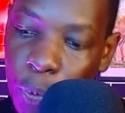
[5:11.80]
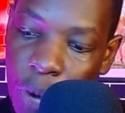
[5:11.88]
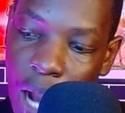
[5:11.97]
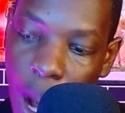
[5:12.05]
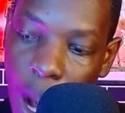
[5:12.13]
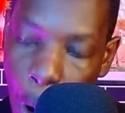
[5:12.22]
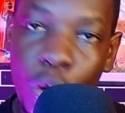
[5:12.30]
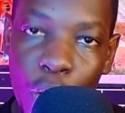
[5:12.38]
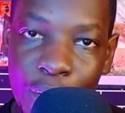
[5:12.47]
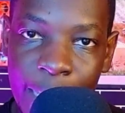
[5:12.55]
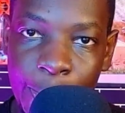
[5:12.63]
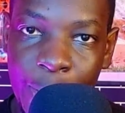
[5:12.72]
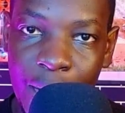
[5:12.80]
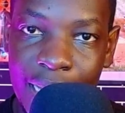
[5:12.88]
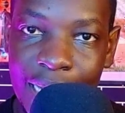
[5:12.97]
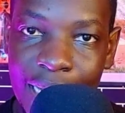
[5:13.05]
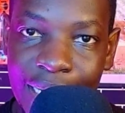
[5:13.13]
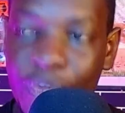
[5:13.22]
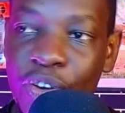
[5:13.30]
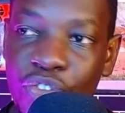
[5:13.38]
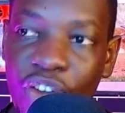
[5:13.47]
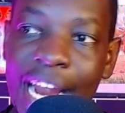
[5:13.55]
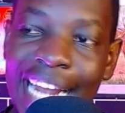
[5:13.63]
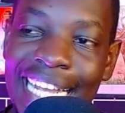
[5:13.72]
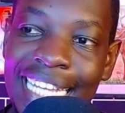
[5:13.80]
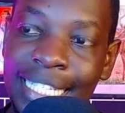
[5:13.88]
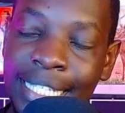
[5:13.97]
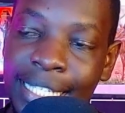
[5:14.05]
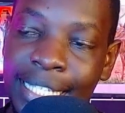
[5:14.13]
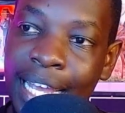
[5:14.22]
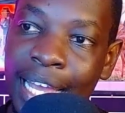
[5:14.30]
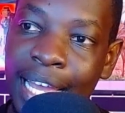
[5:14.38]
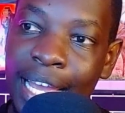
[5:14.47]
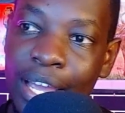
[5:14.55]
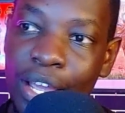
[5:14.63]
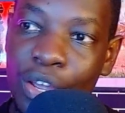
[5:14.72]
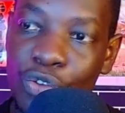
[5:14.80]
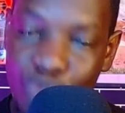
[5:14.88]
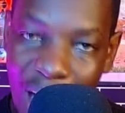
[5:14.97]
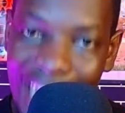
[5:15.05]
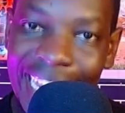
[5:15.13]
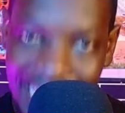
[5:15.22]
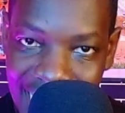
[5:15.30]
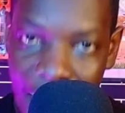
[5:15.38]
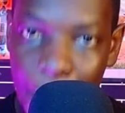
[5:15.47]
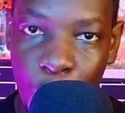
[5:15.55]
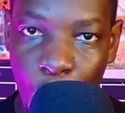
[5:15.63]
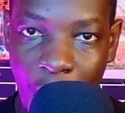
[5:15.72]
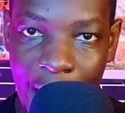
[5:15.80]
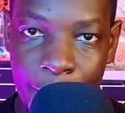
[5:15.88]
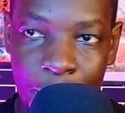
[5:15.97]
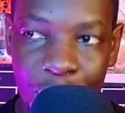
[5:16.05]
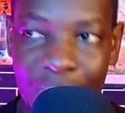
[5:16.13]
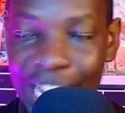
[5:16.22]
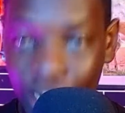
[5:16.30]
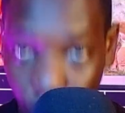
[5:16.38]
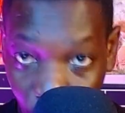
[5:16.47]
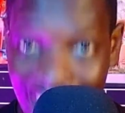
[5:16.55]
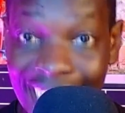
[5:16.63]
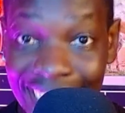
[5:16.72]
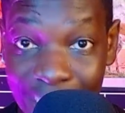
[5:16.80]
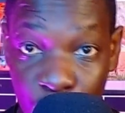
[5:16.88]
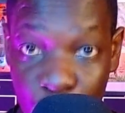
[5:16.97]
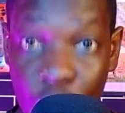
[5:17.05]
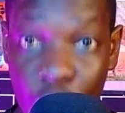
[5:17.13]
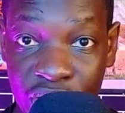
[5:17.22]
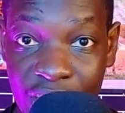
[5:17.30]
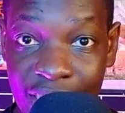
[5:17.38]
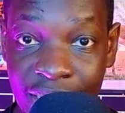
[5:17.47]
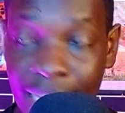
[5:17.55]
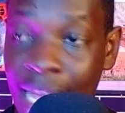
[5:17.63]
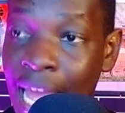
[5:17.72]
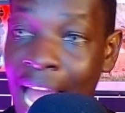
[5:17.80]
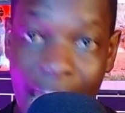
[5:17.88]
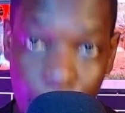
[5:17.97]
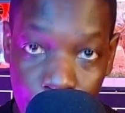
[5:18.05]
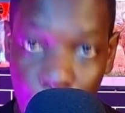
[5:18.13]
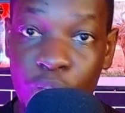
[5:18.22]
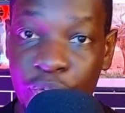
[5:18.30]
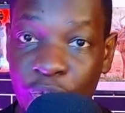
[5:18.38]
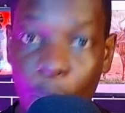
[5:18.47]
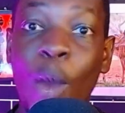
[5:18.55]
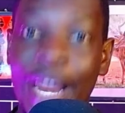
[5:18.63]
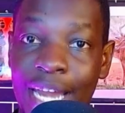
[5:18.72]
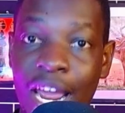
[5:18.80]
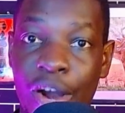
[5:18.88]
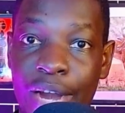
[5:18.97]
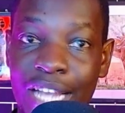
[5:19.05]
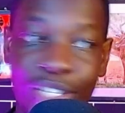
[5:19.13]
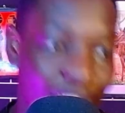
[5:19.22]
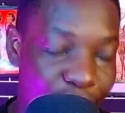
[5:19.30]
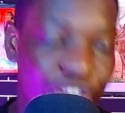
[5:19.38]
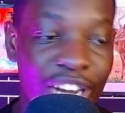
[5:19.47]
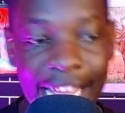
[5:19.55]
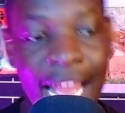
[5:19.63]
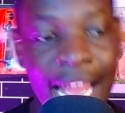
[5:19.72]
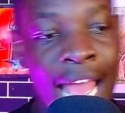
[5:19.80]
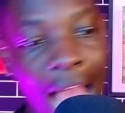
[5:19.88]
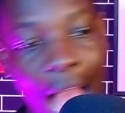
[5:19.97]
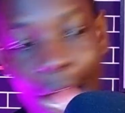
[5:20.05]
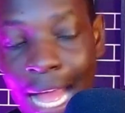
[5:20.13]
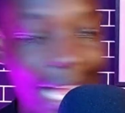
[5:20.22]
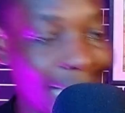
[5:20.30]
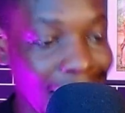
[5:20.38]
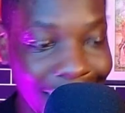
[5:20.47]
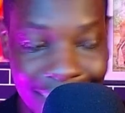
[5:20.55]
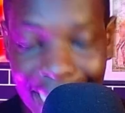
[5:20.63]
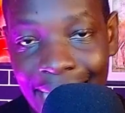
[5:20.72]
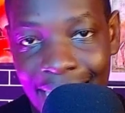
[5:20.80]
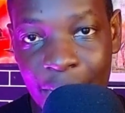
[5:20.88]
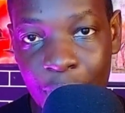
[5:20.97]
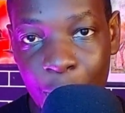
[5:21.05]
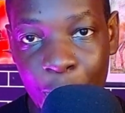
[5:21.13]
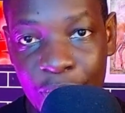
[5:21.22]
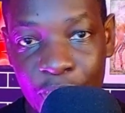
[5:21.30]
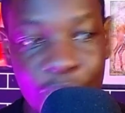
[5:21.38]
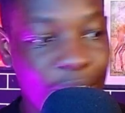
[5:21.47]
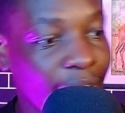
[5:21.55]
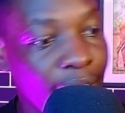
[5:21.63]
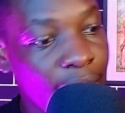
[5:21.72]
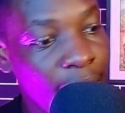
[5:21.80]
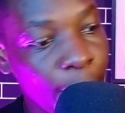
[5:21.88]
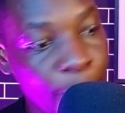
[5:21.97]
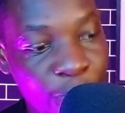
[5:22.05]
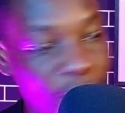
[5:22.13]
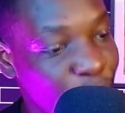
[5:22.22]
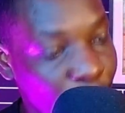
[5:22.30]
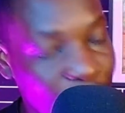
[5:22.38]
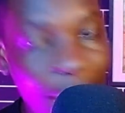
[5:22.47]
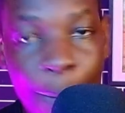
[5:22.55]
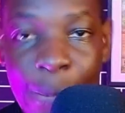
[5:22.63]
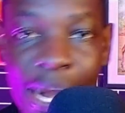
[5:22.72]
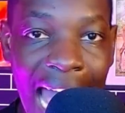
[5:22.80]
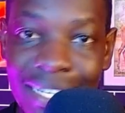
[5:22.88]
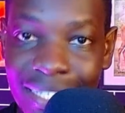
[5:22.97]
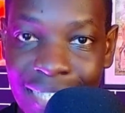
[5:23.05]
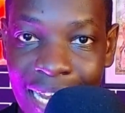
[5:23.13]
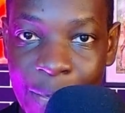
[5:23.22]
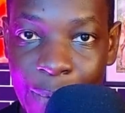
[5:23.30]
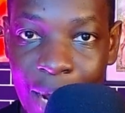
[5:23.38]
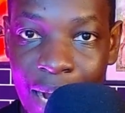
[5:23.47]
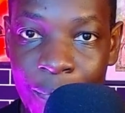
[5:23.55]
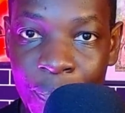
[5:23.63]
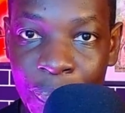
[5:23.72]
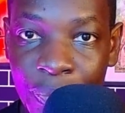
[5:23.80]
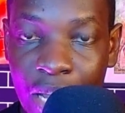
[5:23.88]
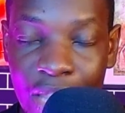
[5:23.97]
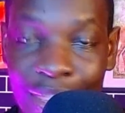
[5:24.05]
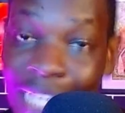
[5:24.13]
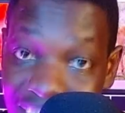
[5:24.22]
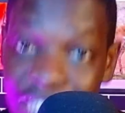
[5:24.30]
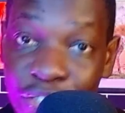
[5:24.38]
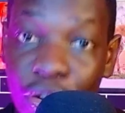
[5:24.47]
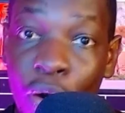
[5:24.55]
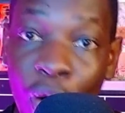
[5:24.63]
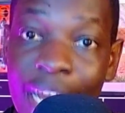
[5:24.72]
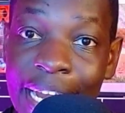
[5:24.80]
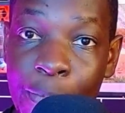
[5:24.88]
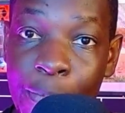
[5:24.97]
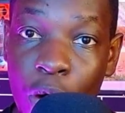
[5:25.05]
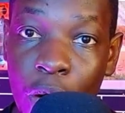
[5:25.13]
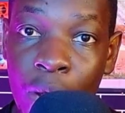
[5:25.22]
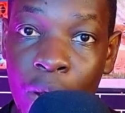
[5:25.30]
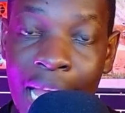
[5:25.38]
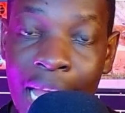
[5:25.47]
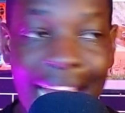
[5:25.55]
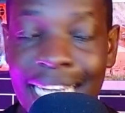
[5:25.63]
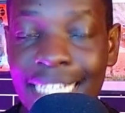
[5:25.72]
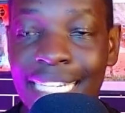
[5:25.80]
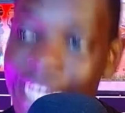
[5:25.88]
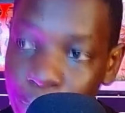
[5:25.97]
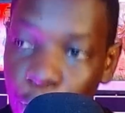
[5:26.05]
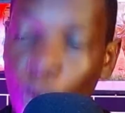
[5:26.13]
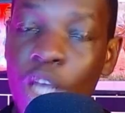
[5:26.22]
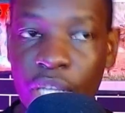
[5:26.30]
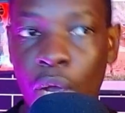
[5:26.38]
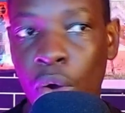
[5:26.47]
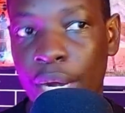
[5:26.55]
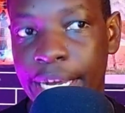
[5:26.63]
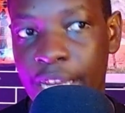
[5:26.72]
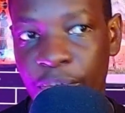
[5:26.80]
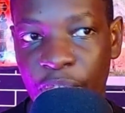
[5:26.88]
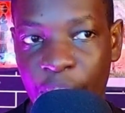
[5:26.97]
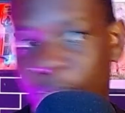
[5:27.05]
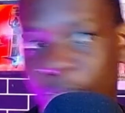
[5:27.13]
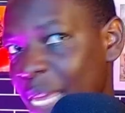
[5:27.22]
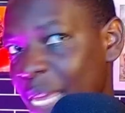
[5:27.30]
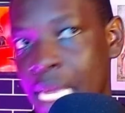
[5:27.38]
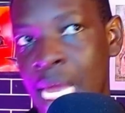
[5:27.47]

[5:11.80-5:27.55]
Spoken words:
our goalkeeper, David Raya, is ranking number 1 in collecting crosses and balls from wide areas. So literally, I said it in the preview that if you're Gabriel and Saliba, this is your holiday, bro. And it was a holiday for them. For me,